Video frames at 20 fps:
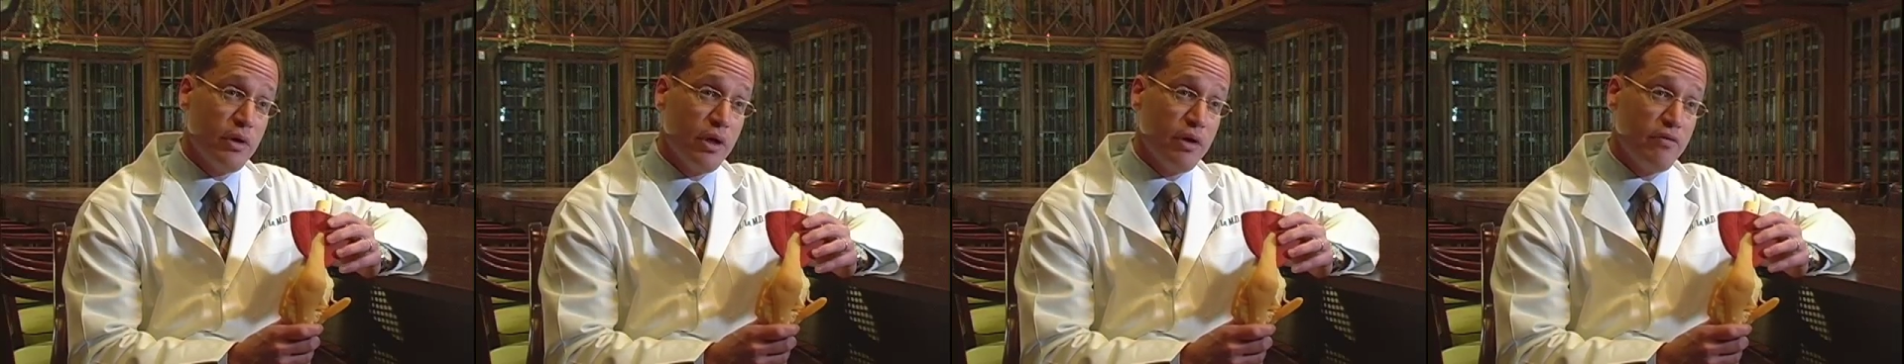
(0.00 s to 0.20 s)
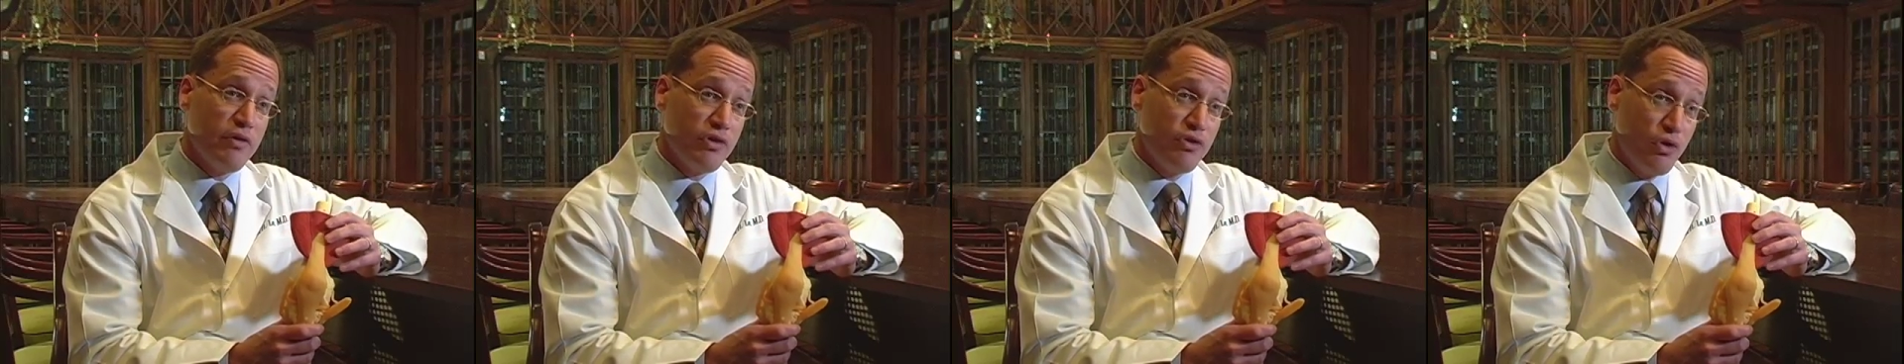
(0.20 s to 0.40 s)

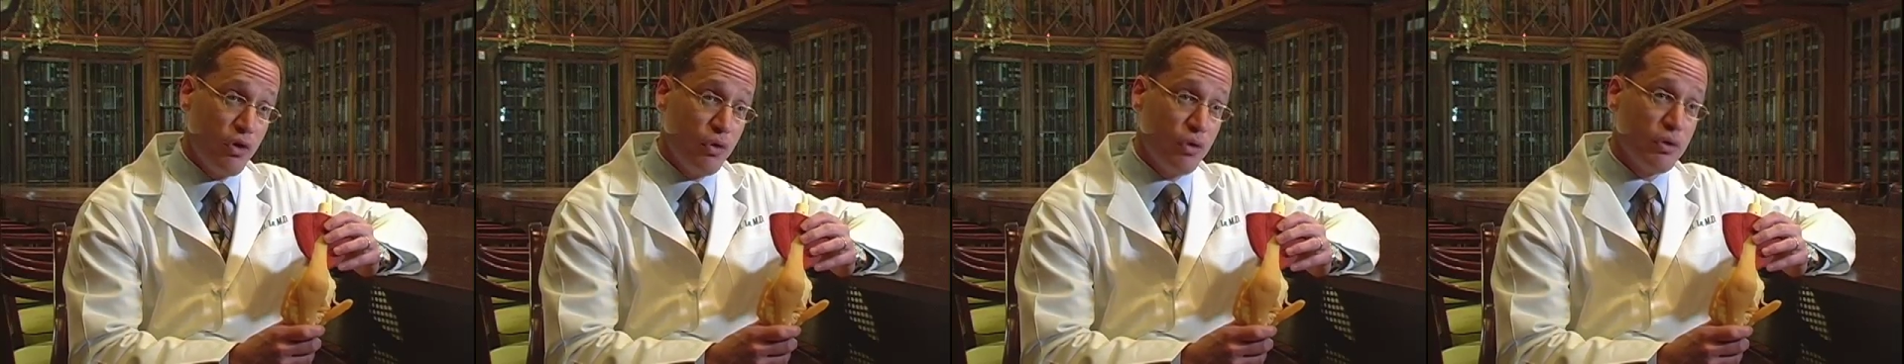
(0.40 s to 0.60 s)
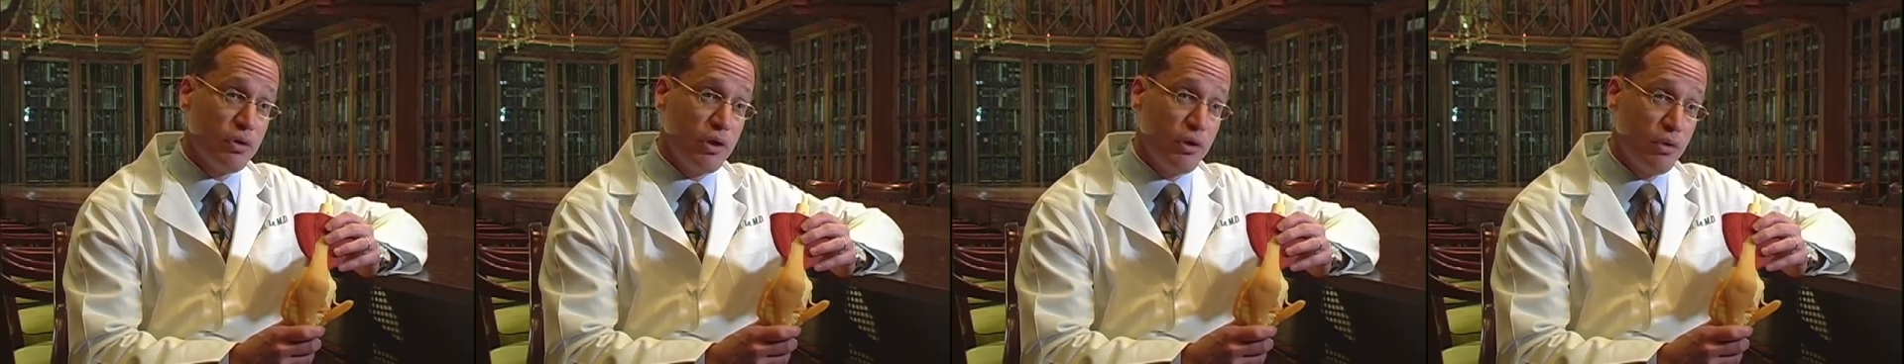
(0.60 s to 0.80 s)
of a
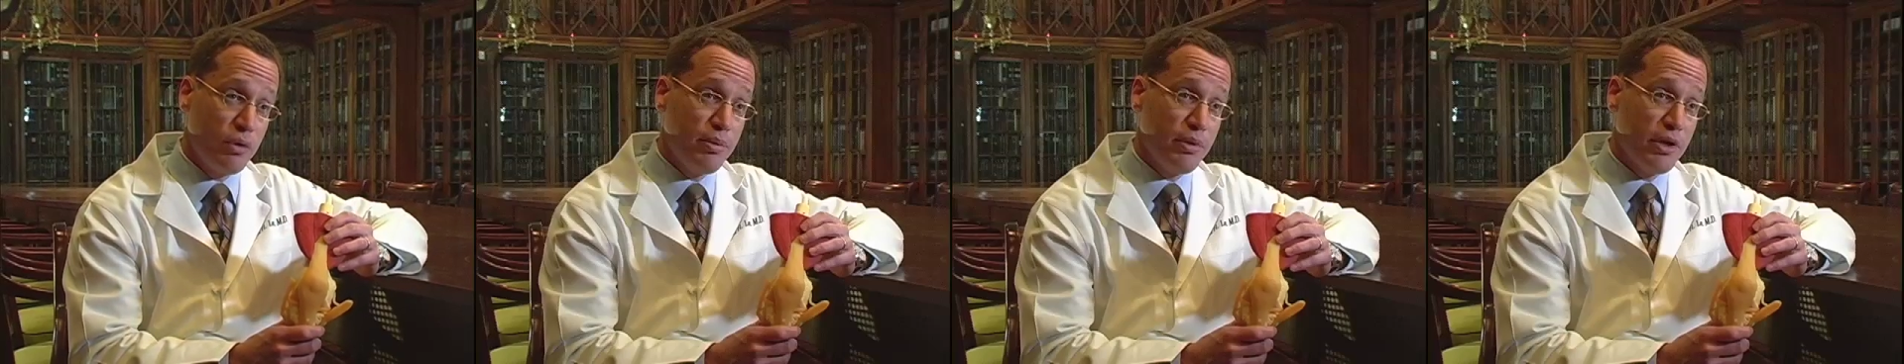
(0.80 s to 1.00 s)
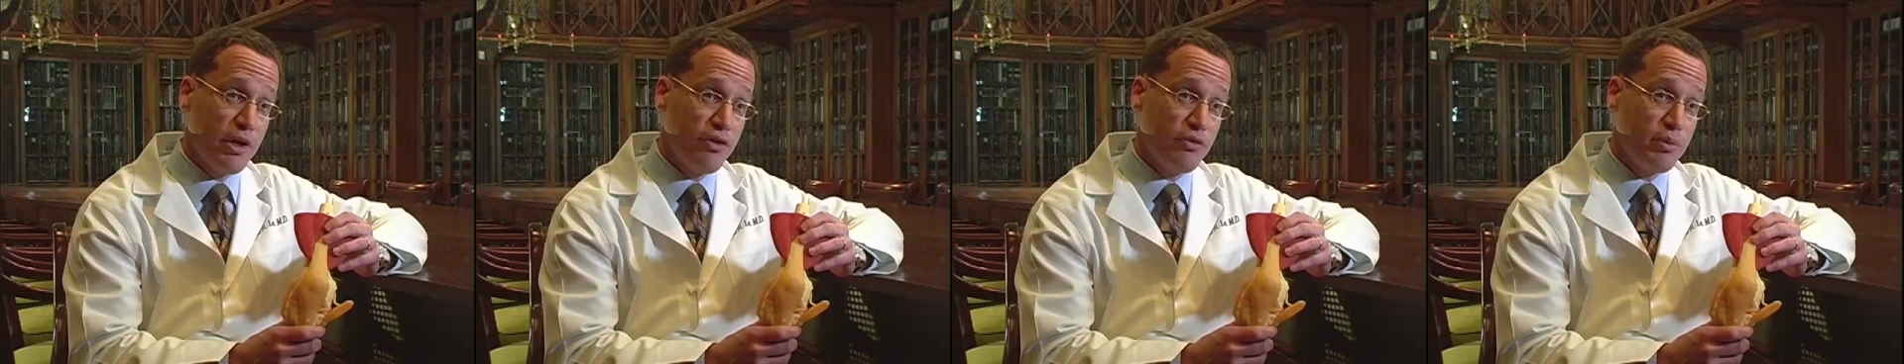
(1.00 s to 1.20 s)
total knee
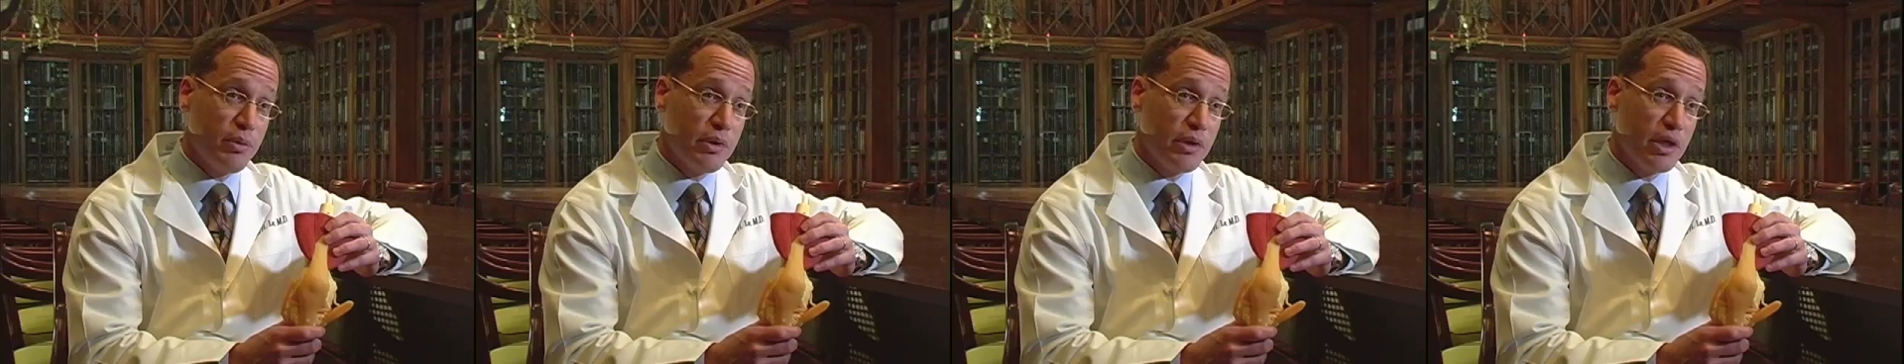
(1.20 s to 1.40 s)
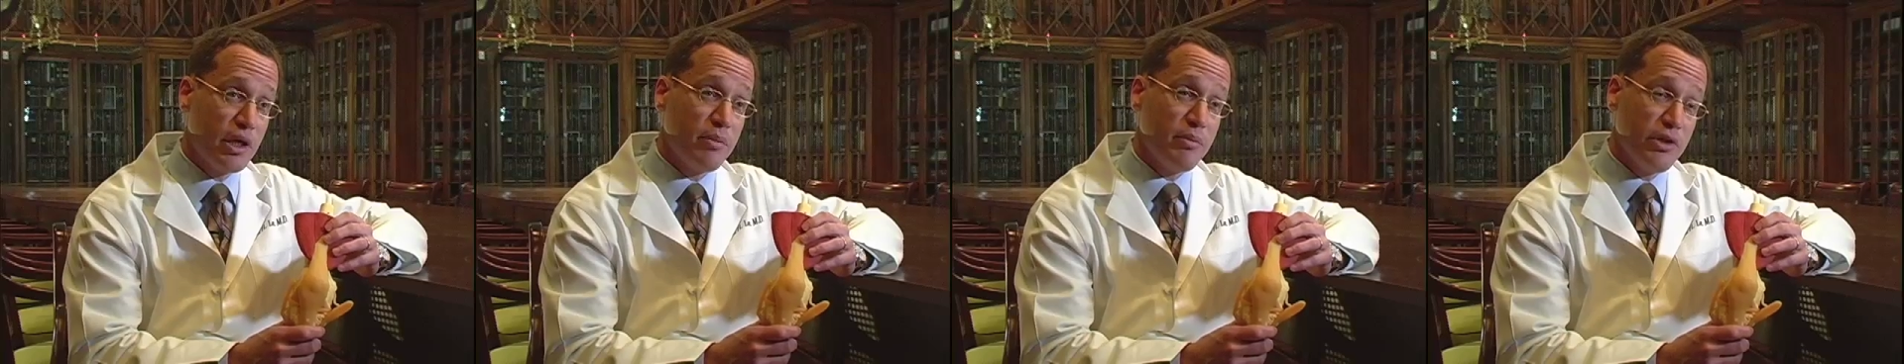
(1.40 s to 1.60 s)

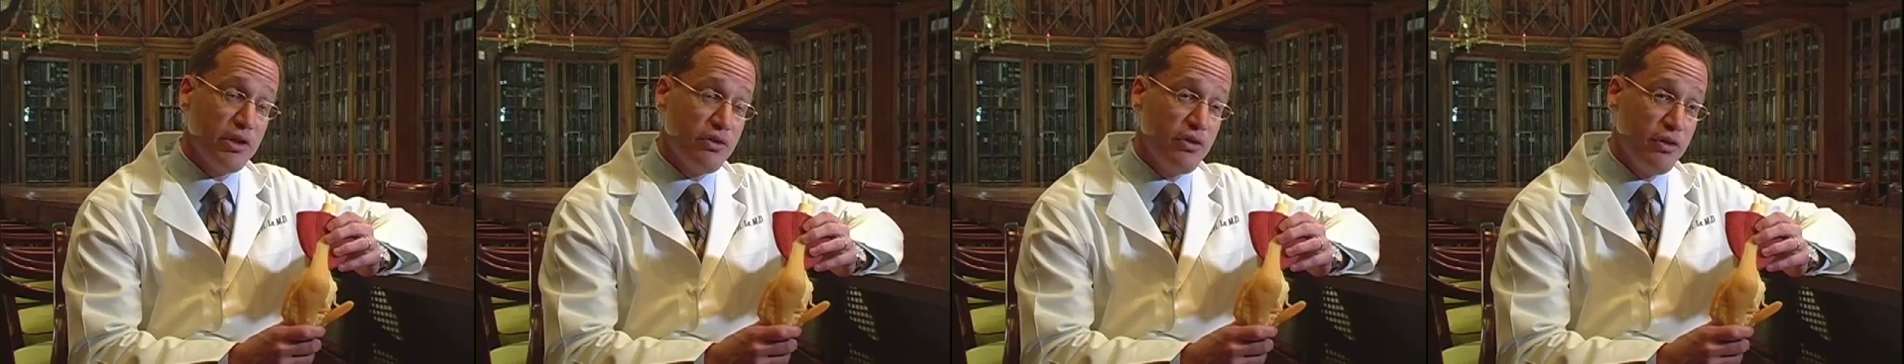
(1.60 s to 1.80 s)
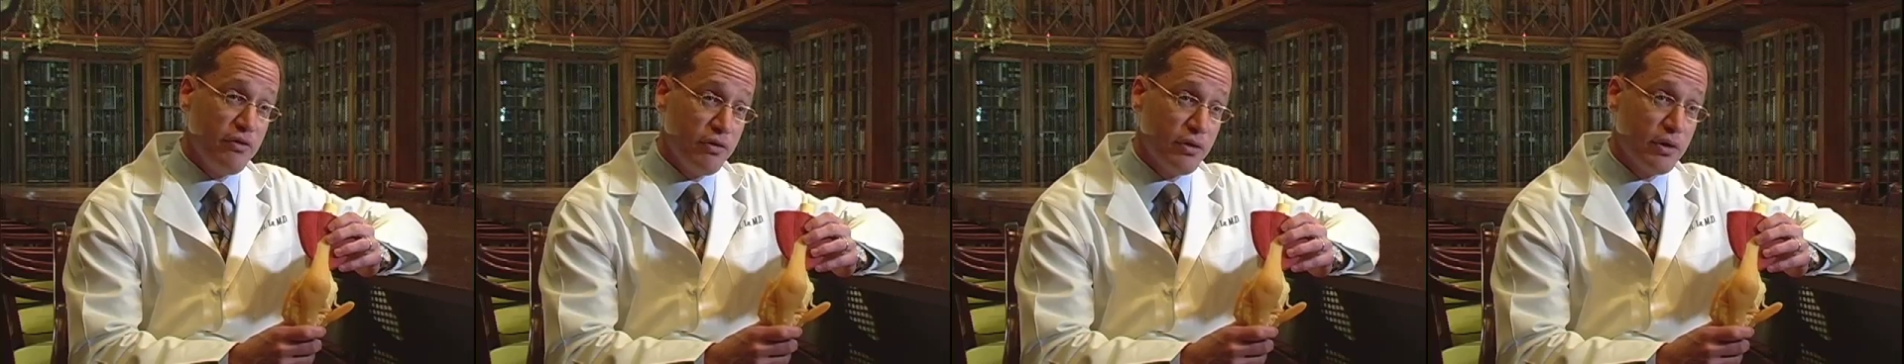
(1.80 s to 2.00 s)
replacement can be
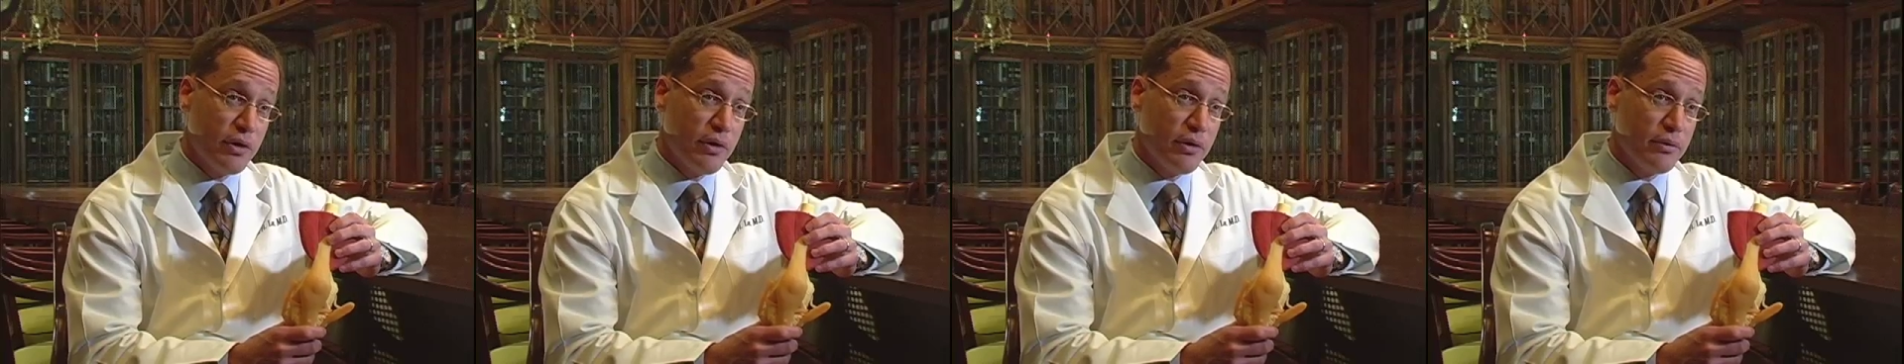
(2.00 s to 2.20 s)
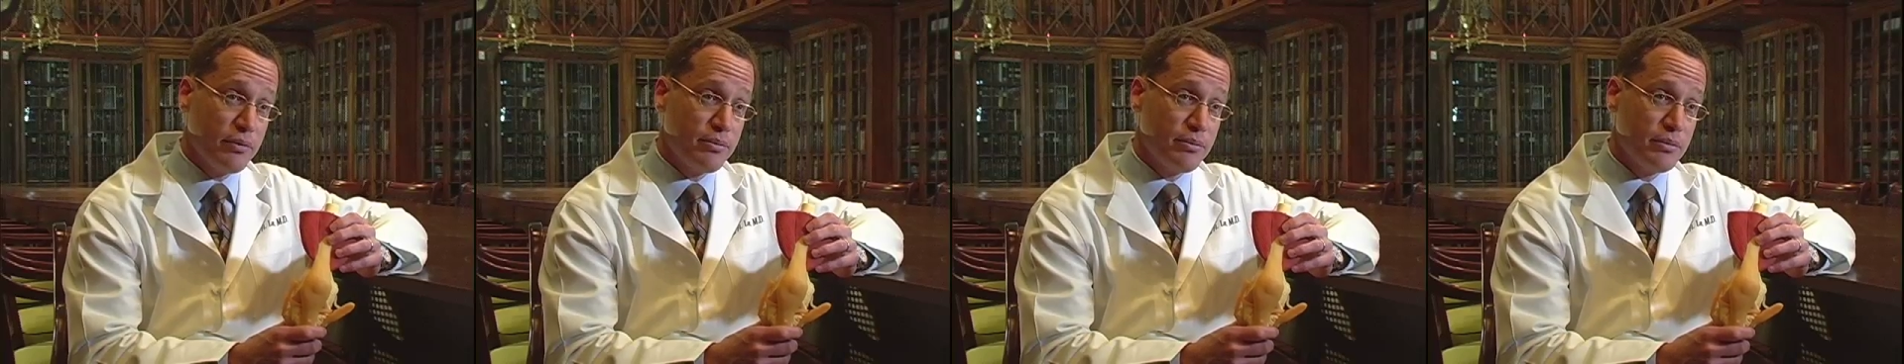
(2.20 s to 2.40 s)

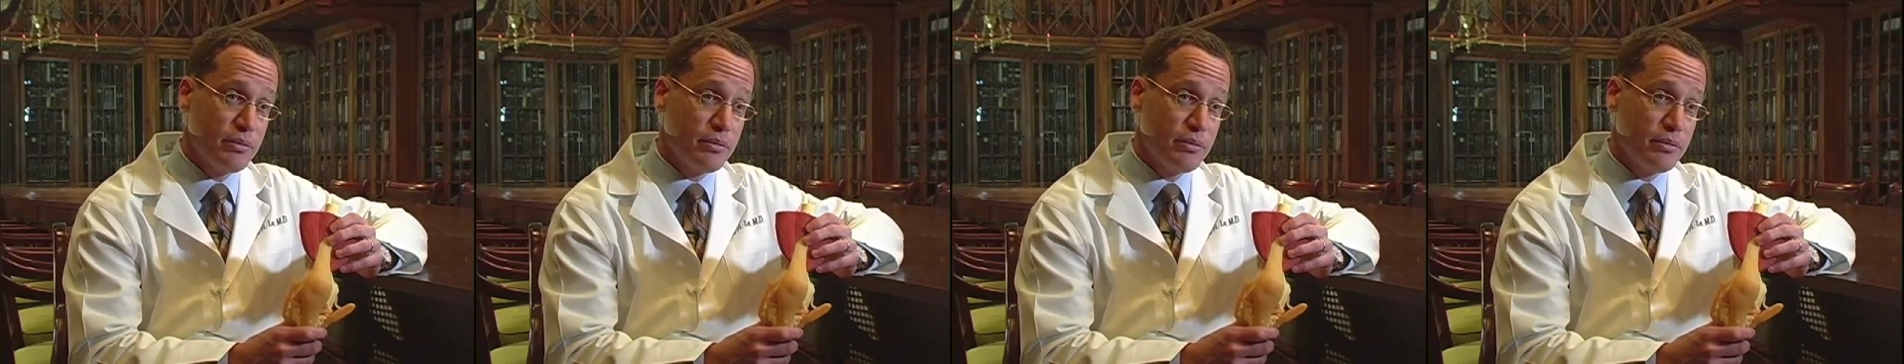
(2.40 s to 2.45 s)
difficult.